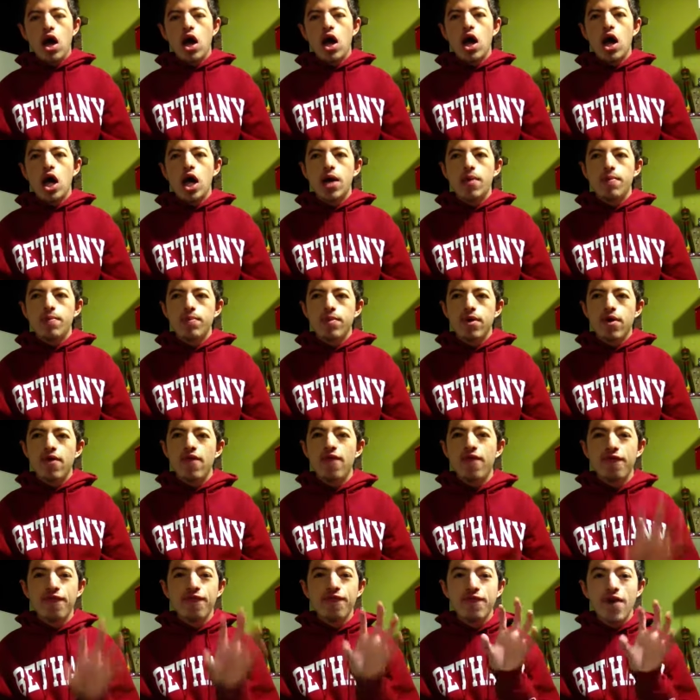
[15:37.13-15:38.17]
Um,
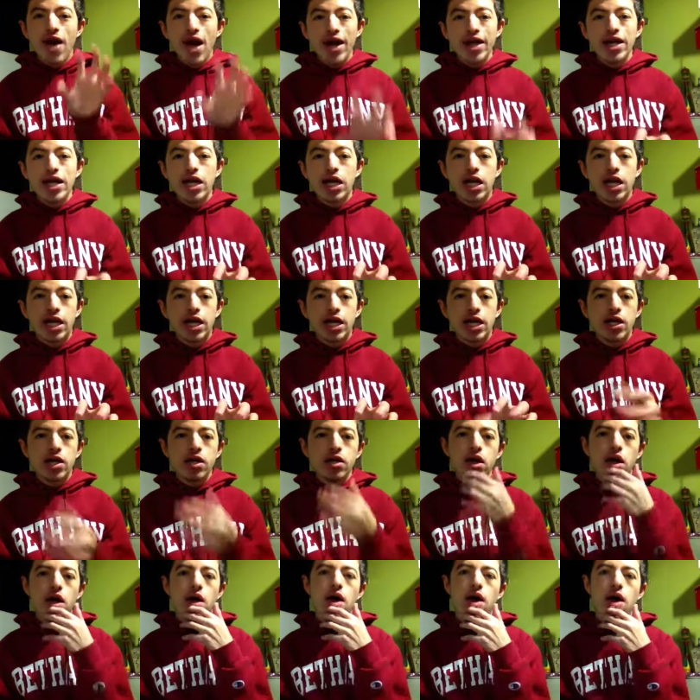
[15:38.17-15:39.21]
finally,
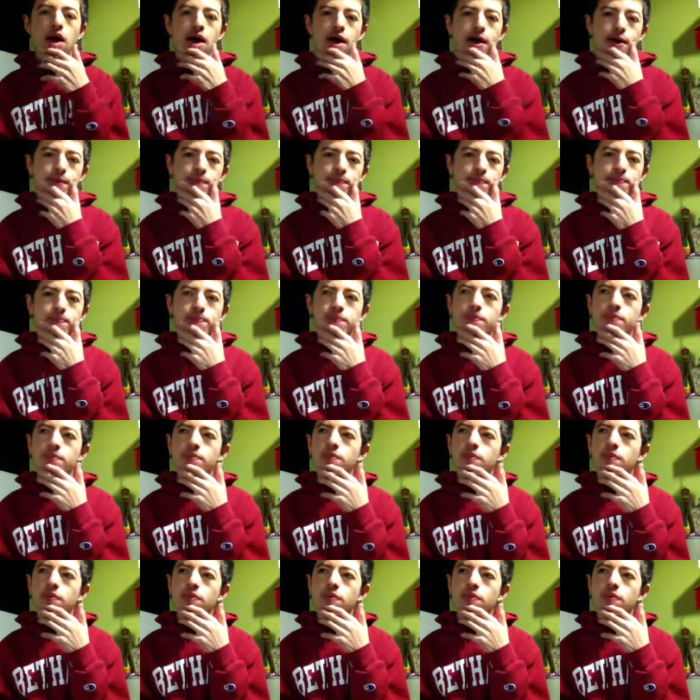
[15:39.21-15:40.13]
um,